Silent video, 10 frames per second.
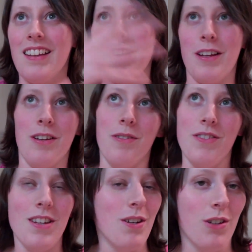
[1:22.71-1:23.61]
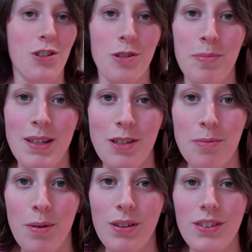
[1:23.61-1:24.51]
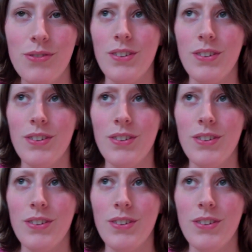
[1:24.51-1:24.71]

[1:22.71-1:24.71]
the dinner should be the smallest?